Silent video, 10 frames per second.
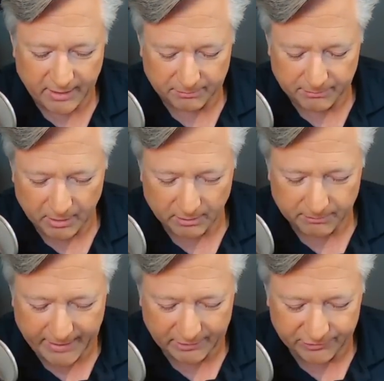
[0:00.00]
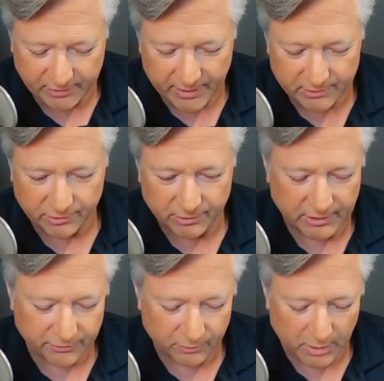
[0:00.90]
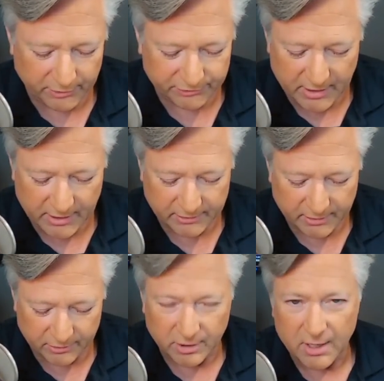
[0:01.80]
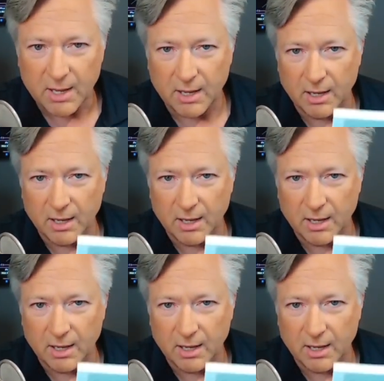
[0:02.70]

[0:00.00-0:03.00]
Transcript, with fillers: and uh, magazine editor and otherwise content editor.